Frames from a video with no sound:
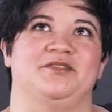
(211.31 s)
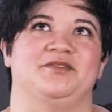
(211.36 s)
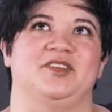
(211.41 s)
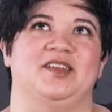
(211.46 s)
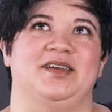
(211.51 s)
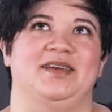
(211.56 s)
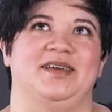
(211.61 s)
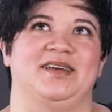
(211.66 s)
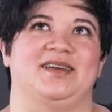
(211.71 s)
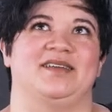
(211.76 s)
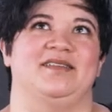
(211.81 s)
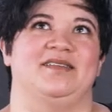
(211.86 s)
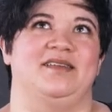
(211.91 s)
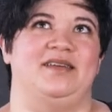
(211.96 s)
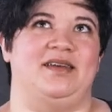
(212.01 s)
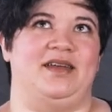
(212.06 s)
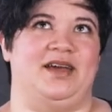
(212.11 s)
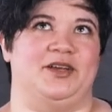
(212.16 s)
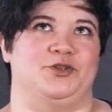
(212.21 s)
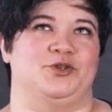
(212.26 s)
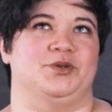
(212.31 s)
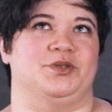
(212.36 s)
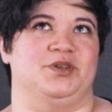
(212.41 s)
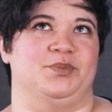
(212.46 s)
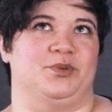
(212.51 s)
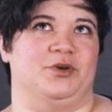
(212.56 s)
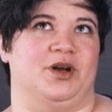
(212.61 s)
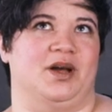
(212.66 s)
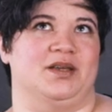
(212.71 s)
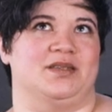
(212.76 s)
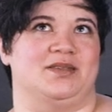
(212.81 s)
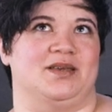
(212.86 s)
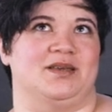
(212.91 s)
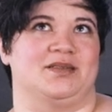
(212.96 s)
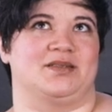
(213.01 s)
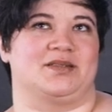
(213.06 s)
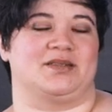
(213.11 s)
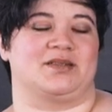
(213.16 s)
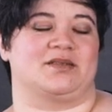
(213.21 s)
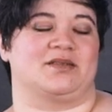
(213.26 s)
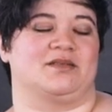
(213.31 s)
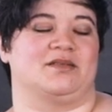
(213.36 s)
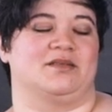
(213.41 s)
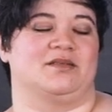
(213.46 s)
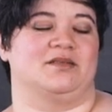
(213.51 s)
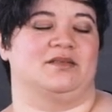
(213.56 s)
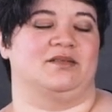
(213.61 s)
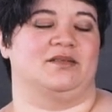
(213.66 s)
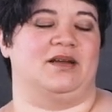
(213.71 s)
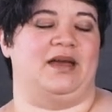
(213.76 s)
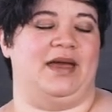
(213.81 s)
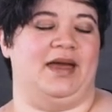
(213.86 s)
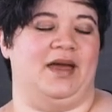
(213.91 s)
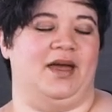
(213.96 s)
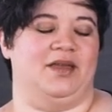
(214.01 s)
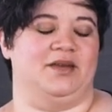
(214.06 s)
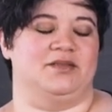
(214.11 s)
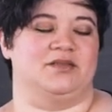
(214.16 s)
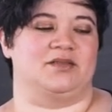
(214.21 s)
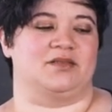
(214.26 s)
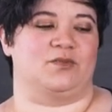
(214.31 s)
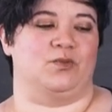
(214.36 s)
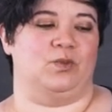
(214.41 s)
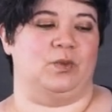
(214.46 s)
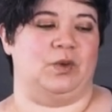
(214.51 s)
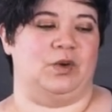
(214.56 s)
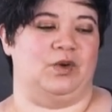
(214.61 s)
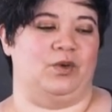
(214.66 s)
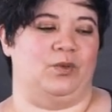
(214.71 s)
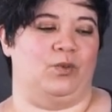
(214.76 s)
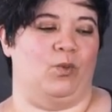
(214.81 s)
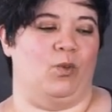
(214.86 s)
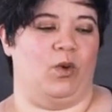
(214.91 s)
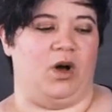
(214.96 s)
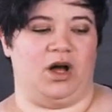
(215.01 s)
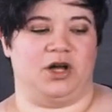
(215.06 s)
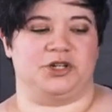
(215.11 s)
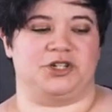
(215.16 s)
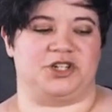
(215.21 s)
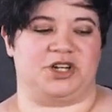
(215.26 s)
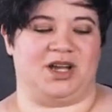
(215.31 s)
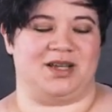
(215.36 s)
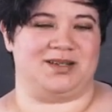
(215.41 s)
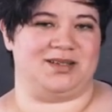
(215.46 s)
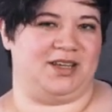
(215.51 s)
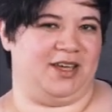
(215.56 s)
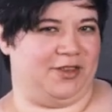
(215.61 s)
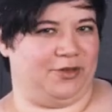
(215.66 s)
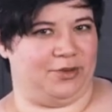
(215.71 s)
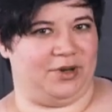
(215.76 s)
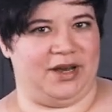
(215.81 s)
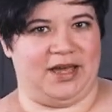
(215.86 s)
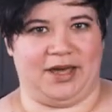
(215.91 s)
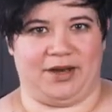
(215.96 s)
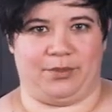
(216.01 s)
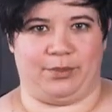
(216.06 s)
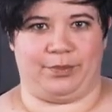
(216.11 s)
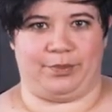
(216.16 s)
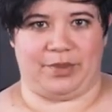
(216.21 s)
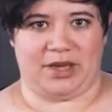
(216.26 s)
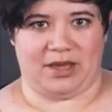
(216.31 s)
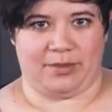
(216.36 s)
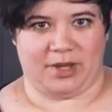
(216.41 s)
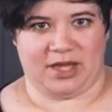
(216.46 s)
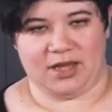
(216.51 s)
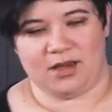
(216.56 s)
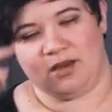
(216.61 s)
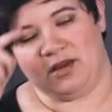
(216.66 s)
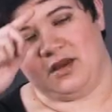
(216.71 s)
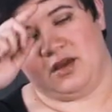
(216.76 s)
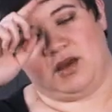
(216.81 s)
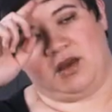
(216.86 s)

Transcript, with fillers: of like naturally processed and washed got together and had a baby.